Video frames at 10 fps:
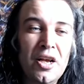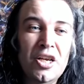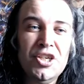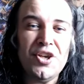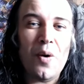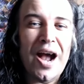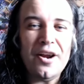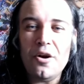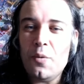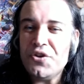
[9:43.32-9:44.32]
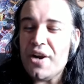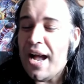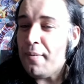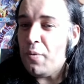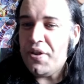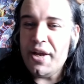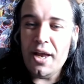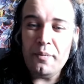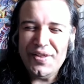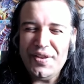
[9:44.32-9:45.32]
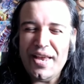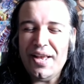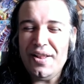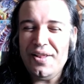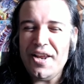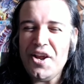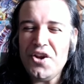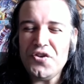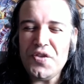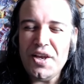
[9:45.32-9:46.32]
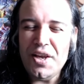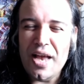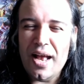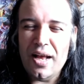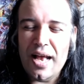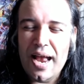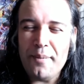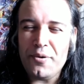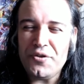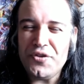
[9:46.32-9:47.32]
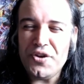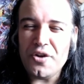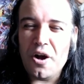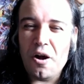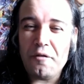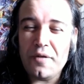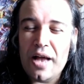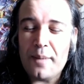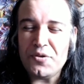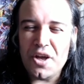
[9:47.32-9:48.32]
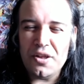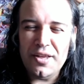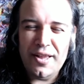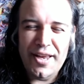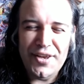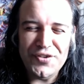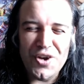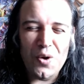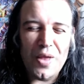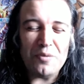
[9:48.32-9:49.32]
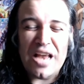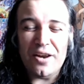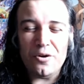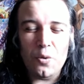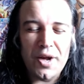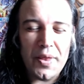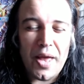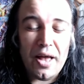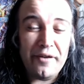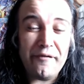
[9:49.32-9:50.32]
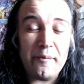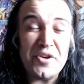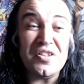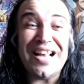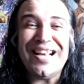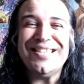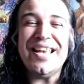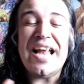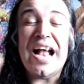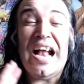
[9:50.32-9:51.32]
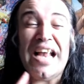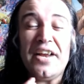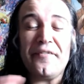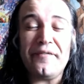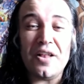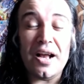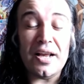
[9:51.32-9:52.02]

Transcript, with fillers: So I don't know what's going to happen with him. The lineage of the Empresses of Amazon Lily. So that was kind of cool. We got that information. Like I said, I kind of feel like